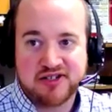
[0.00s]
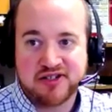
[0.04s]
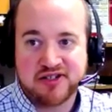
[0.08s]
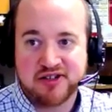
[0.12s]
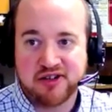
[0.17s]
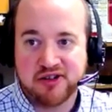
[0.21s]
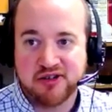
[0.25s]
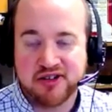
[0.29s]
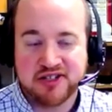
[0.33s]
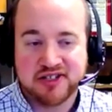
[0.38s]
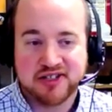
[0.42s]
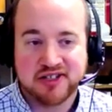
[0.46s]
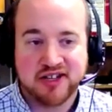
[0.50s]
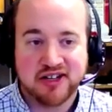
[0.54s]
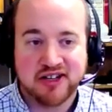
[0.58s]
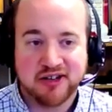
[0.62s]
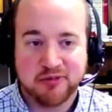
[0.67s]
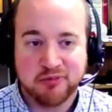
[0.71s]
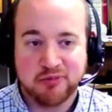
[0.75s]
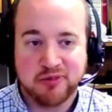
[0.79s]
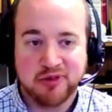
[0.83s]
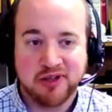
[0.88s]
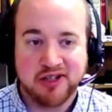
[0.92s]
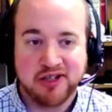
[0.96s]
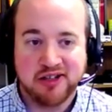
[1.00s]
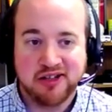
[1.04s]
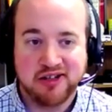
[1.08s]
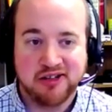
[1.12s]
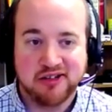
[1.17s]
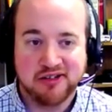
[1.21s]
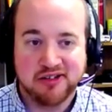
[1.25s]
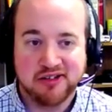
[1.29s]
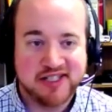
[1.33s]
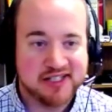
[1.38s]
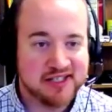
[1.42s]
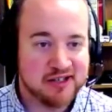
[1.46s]
So it's gonna
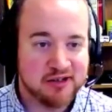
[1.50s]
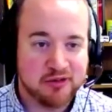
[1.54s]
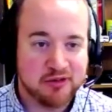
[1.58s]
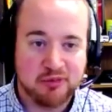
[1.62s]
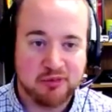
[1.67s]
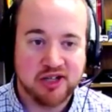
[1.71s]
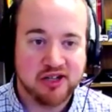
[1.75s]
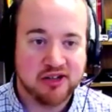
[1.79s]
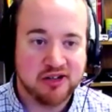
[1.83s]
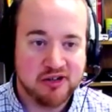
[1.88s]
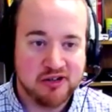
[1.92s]
be a